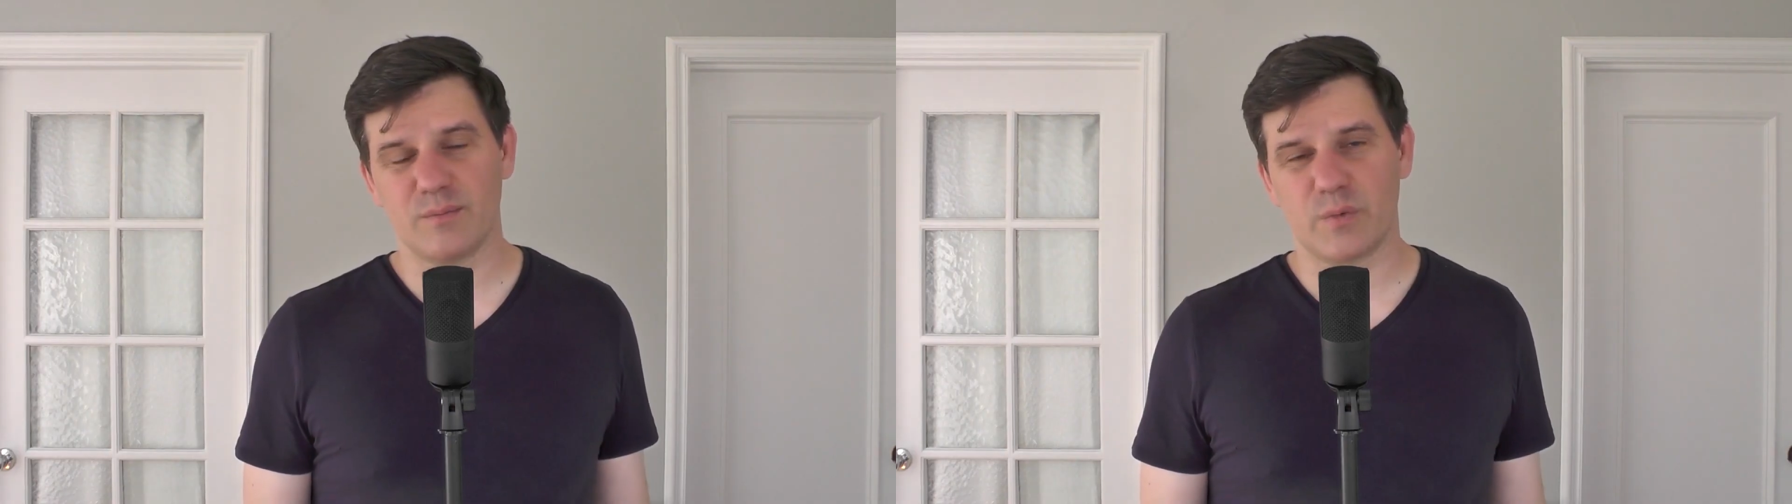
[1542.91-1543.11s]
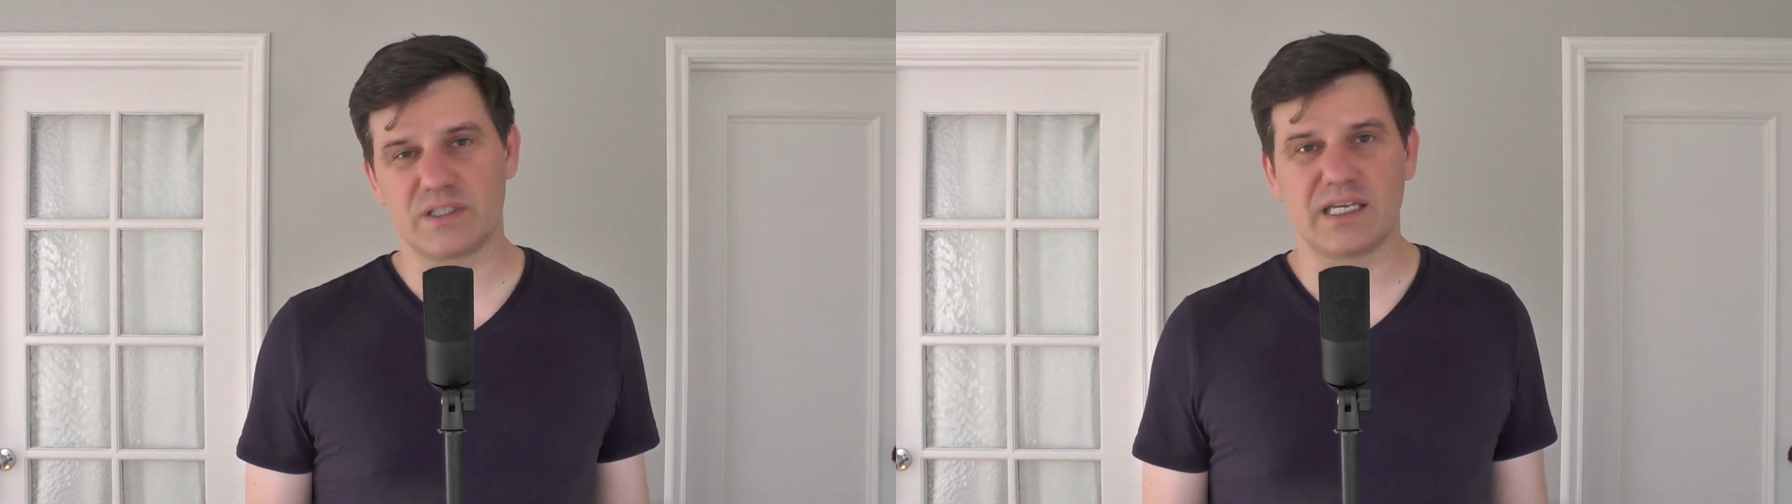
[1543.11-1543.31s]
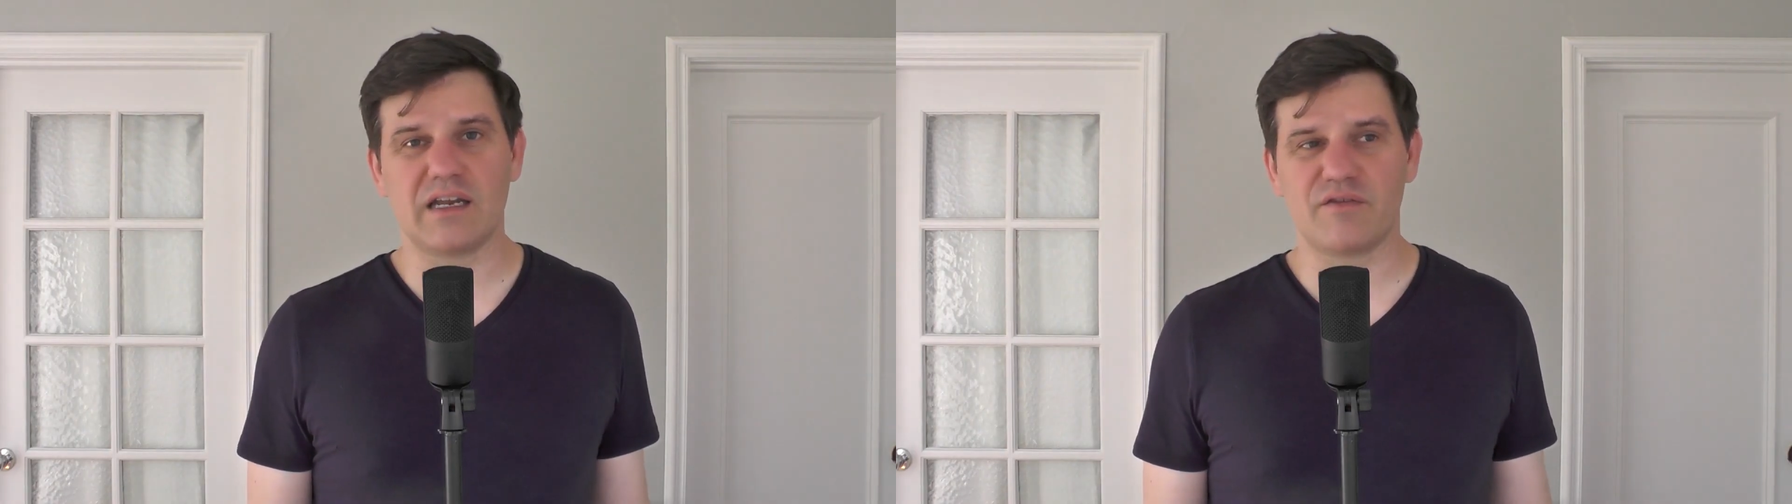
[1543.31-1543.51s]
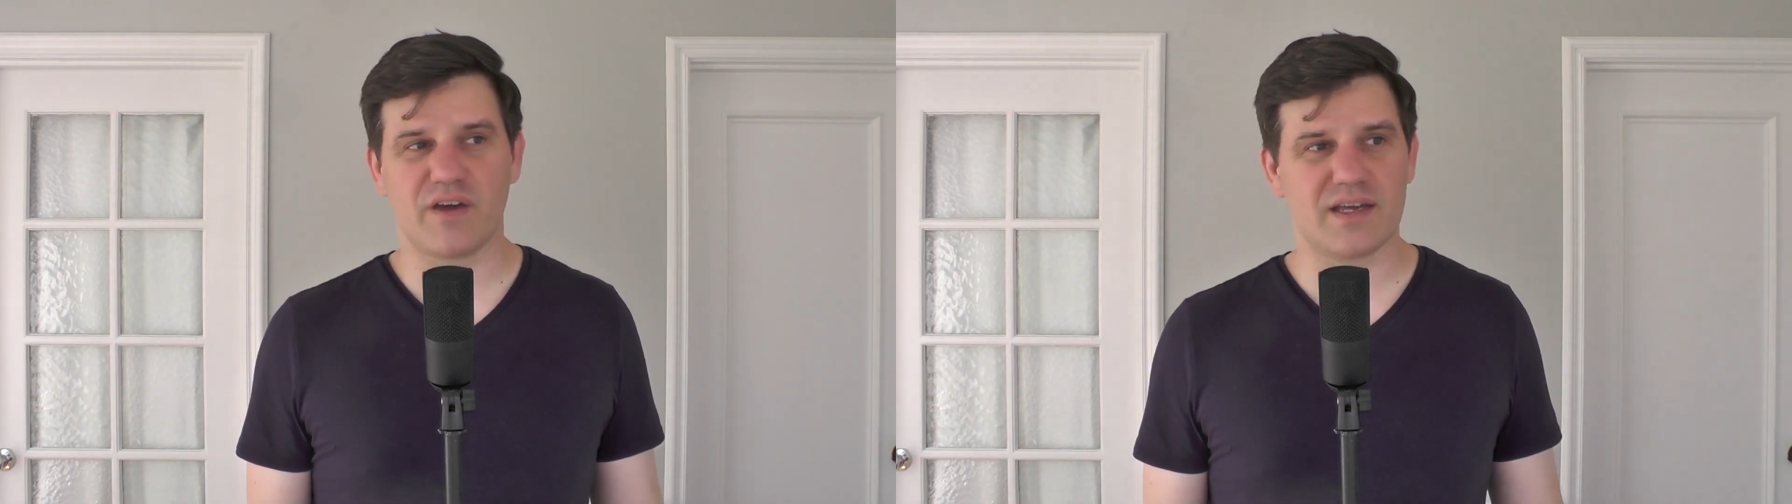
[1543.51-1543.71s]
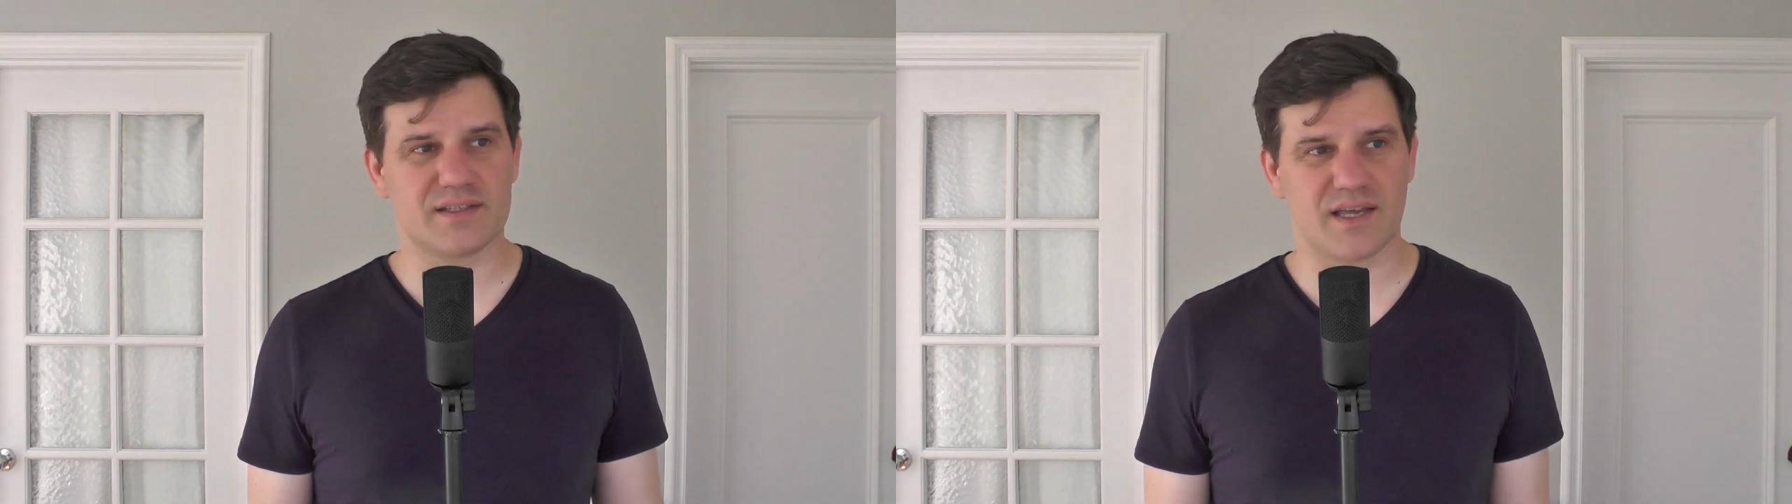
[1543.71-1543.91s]
But Tina
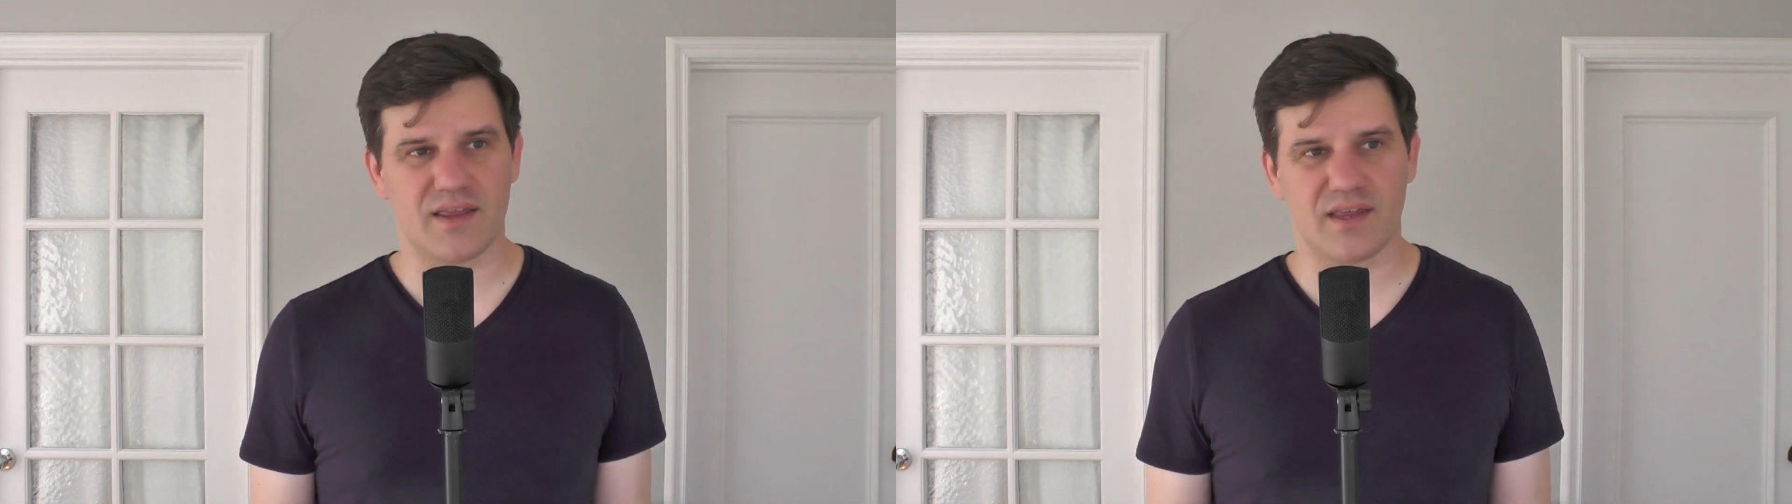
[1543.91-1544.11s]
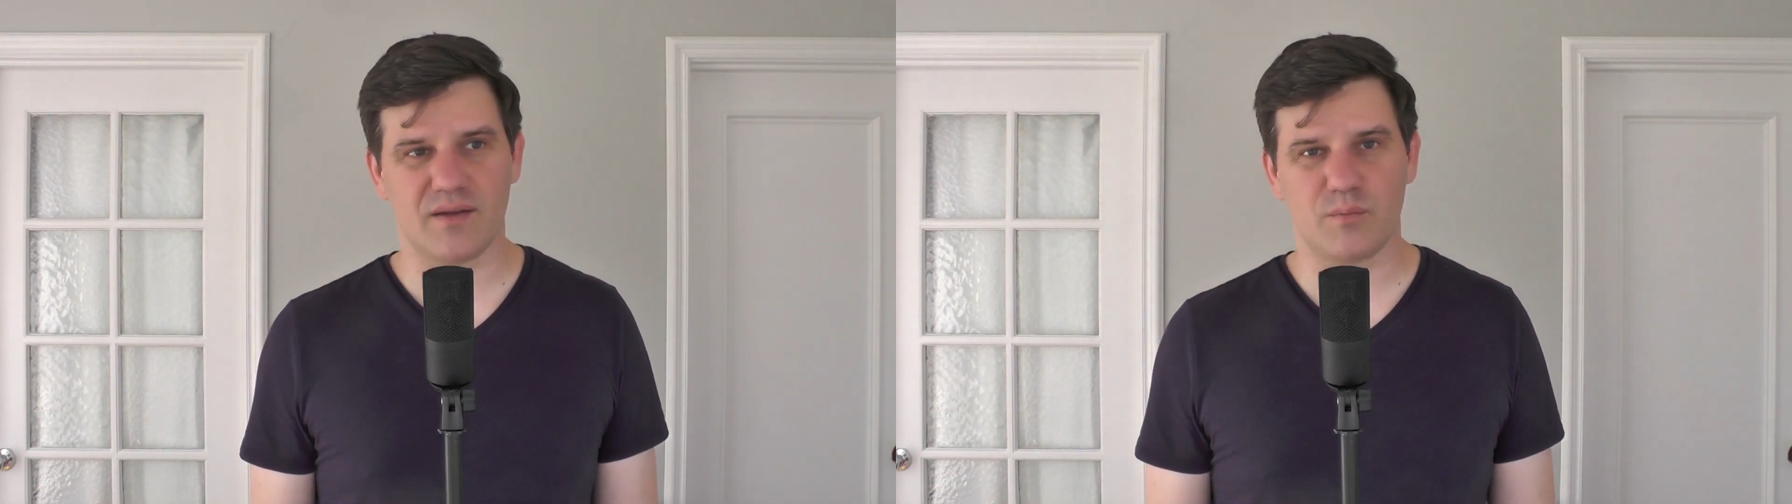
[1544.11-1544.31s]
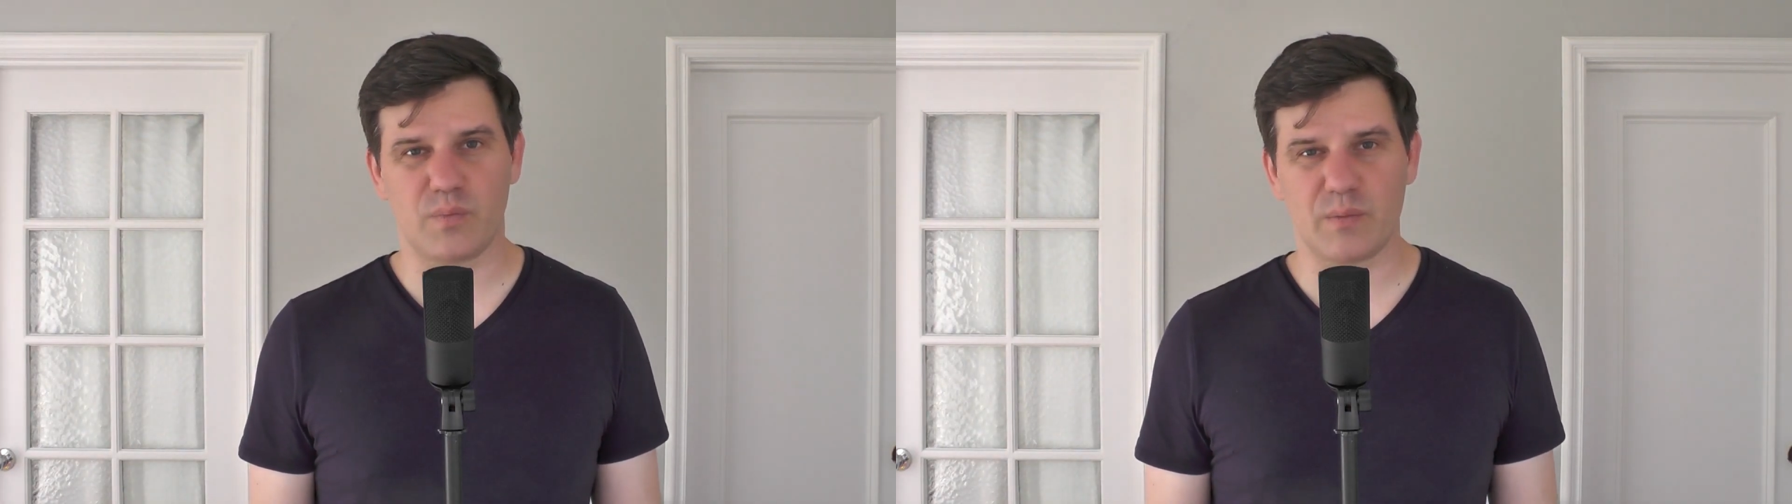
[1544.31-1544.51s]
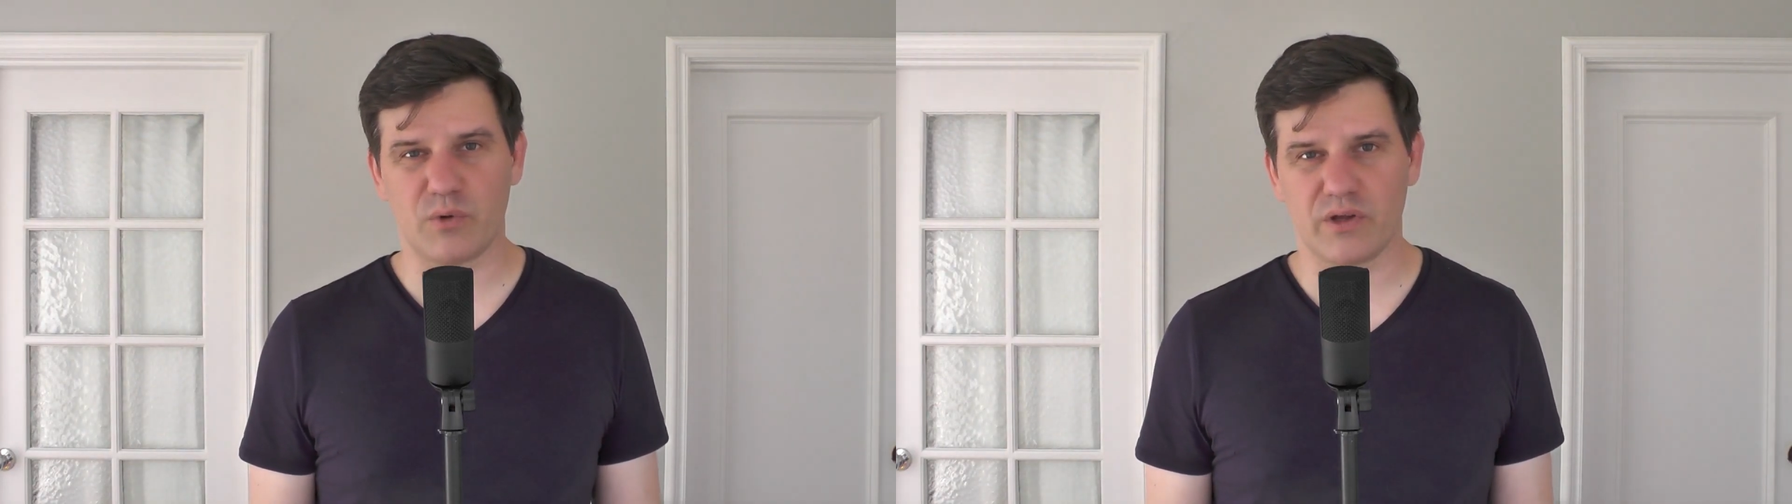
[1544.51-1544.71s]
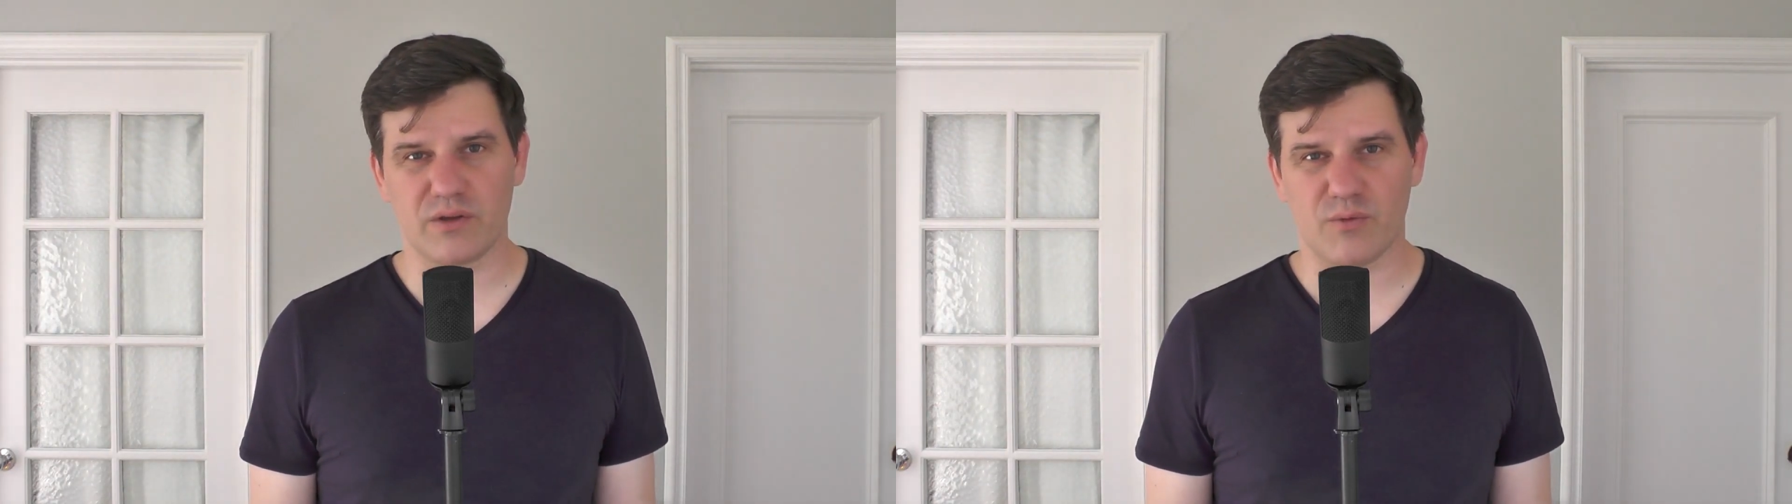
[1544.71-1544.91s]
Fey said that people in the